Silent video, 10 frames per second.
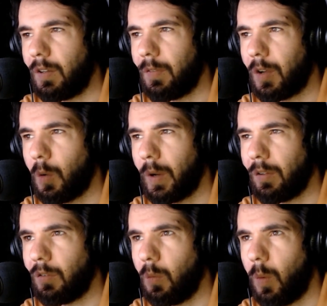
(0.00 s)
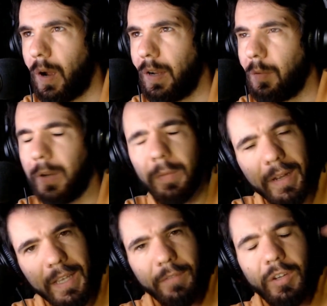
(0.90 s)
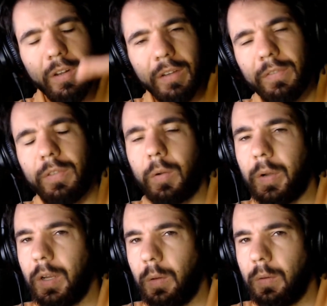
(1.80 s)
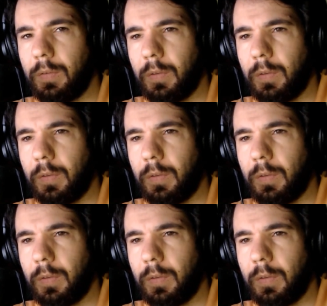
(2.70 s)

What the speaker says: to the quickest way. But anyway, it gives you like three.